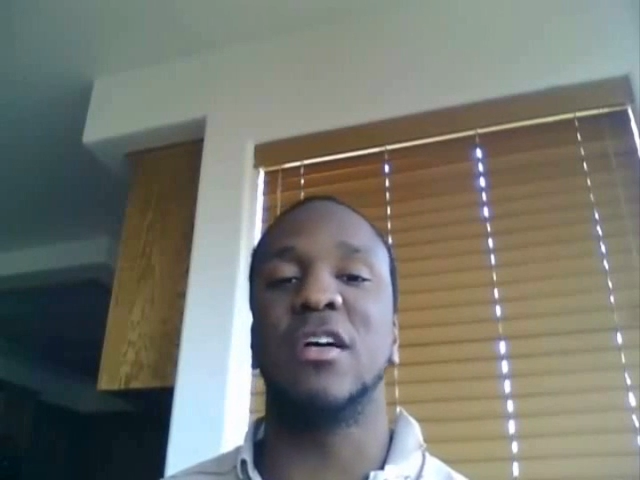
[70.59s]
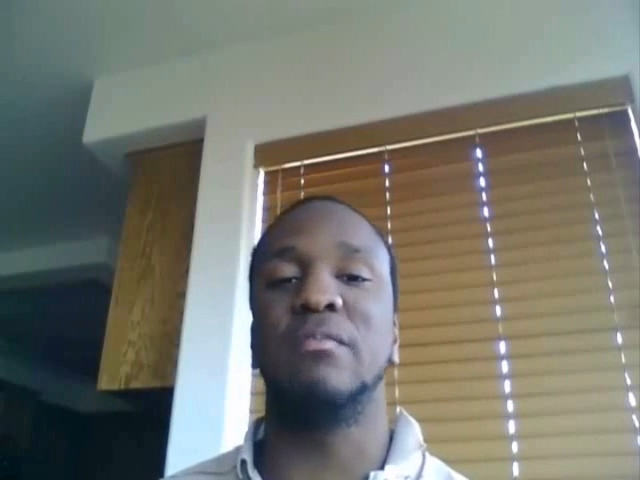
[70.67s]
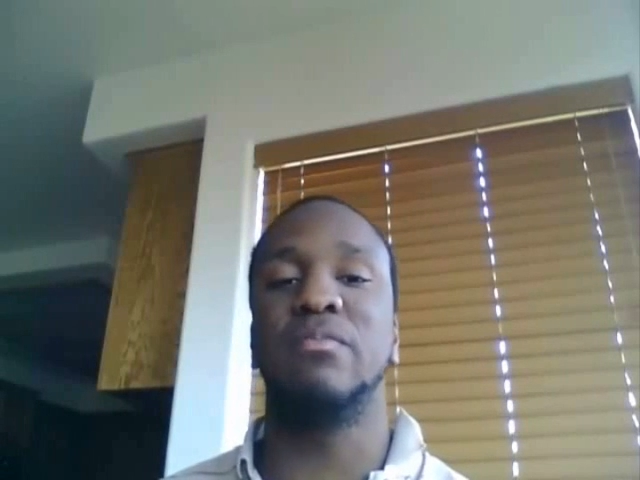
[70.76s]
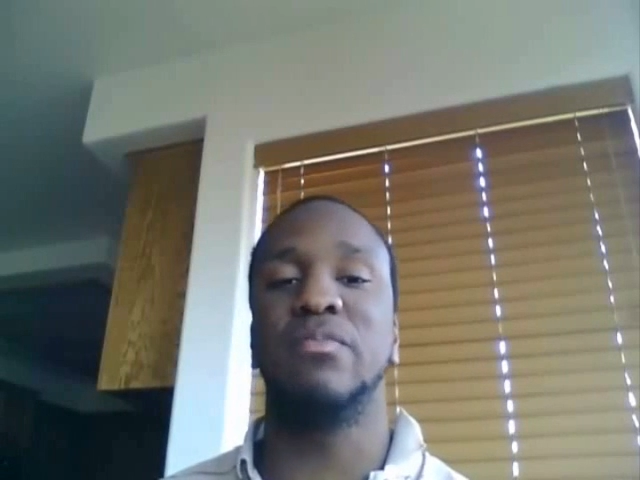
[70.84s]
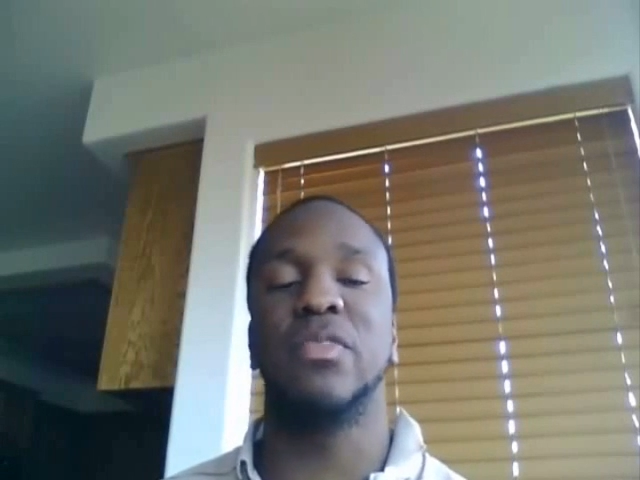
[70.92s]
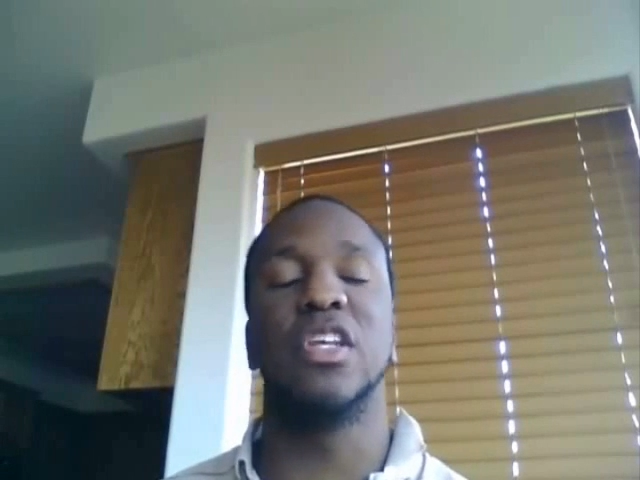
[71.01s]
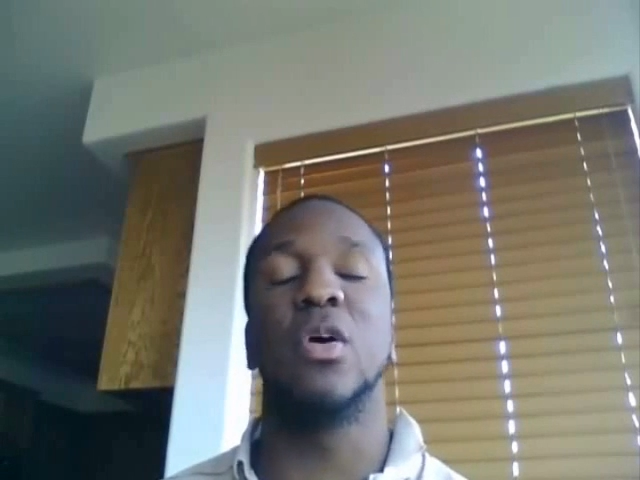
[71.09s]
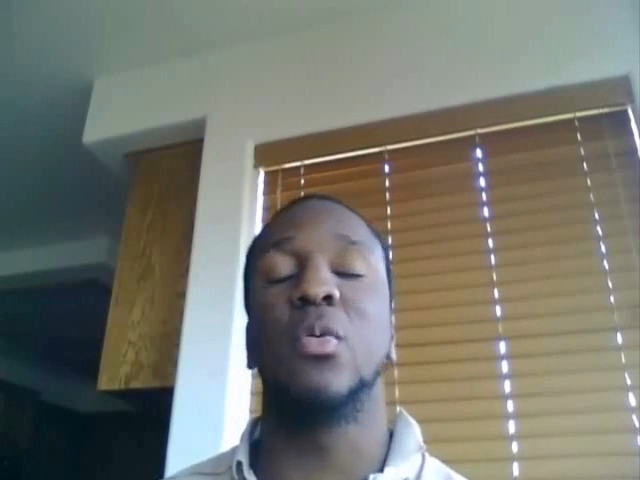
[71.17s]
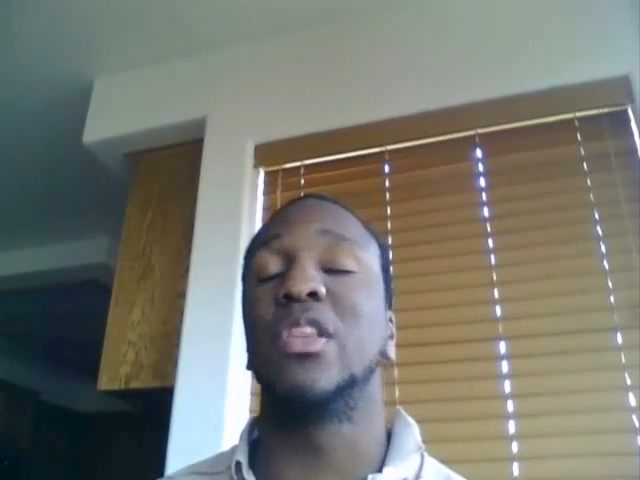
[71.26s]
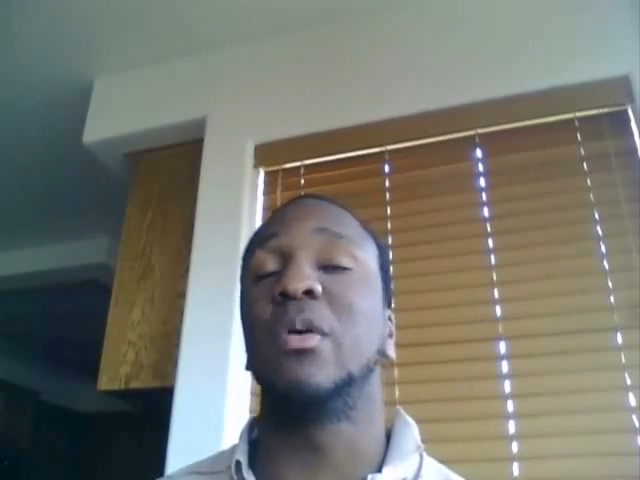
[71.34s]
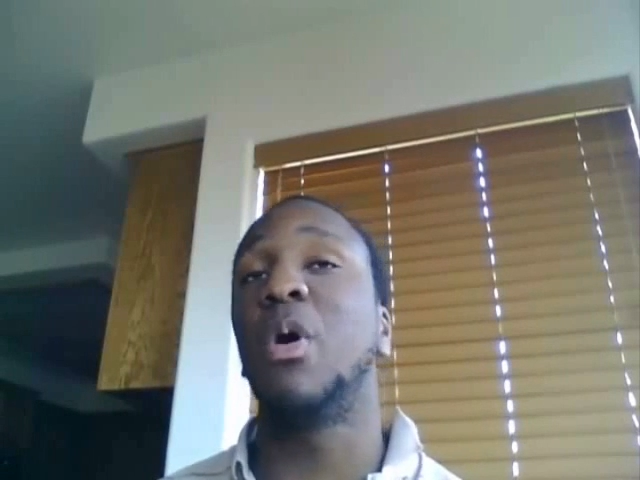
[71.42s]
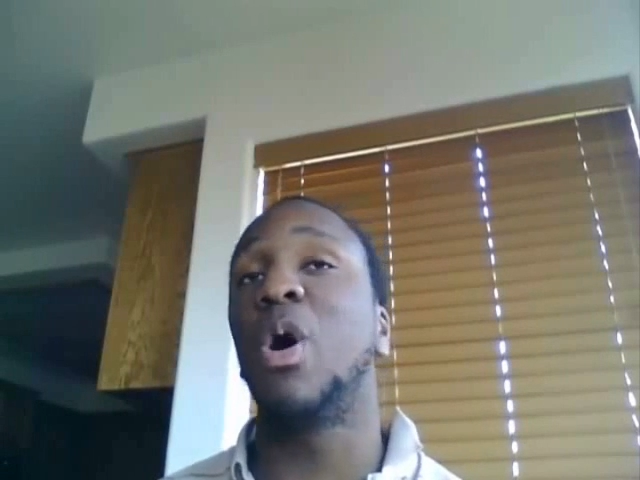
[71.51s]
Uh, you
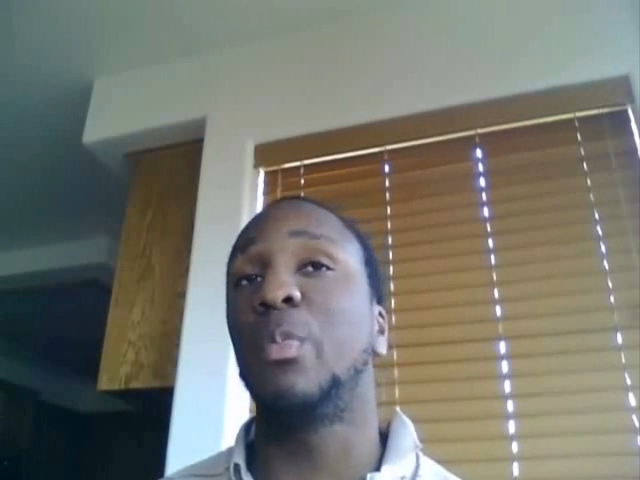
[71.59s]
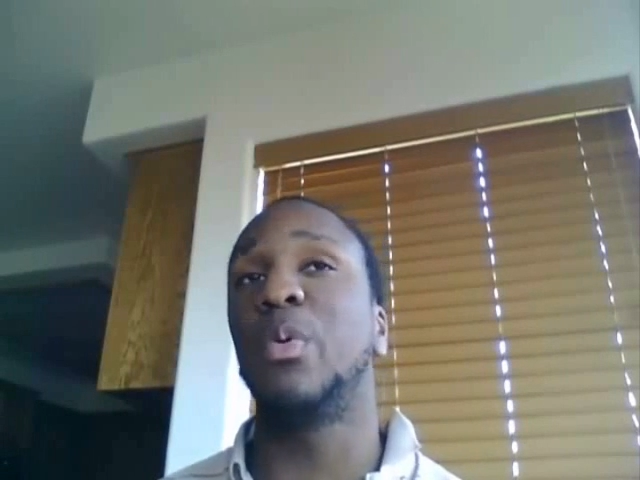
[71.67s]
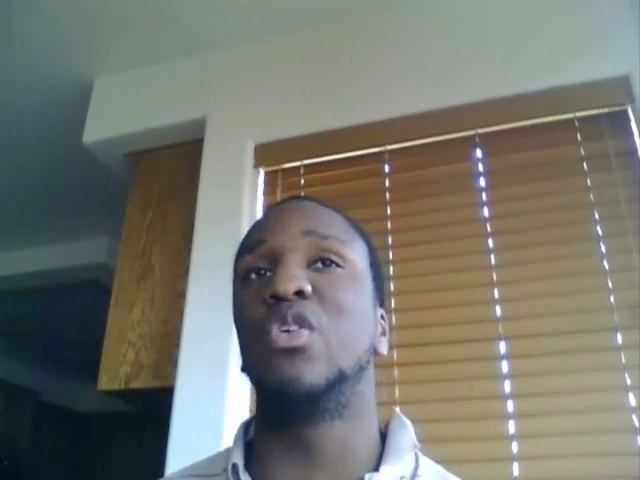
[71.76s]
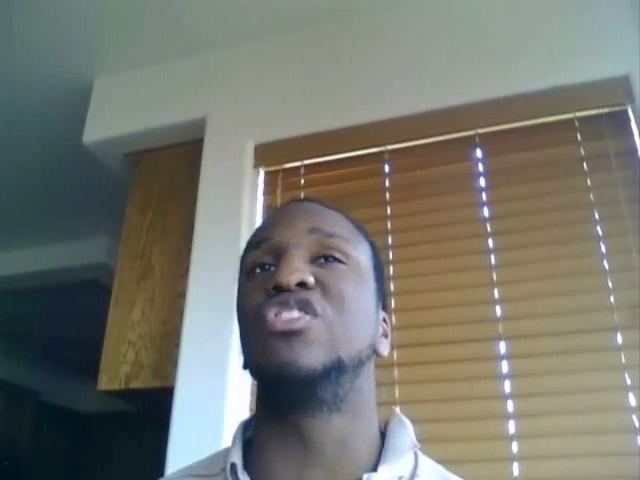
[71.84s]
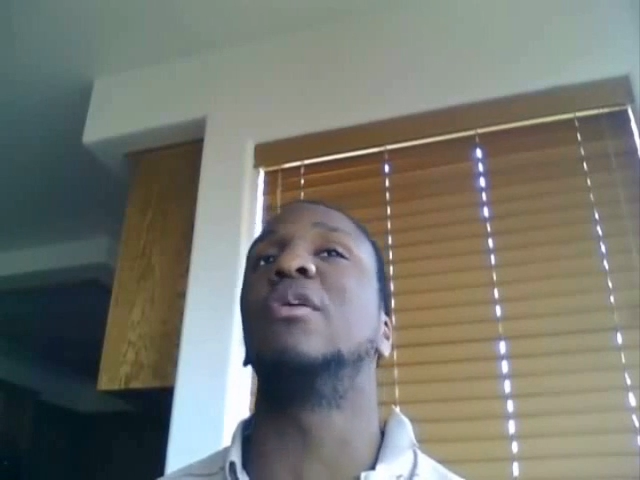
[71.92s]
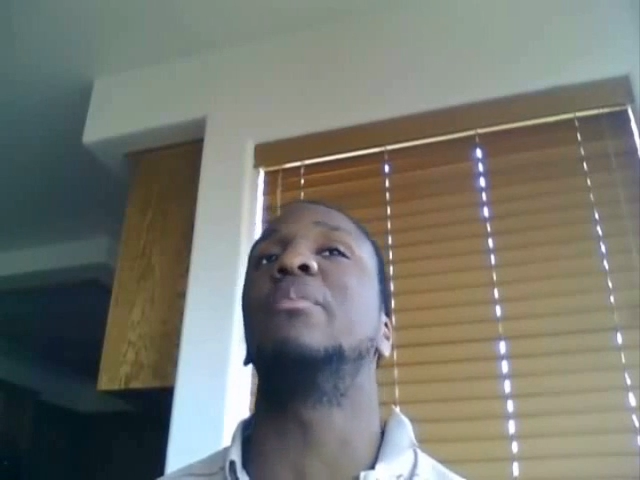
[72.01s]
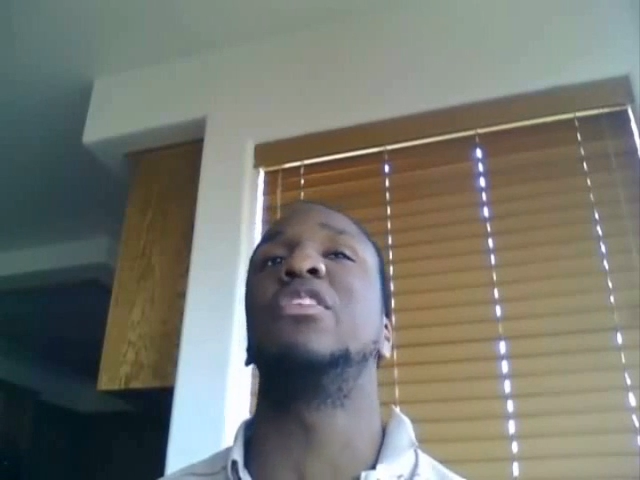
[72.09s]
know, when the Pope goes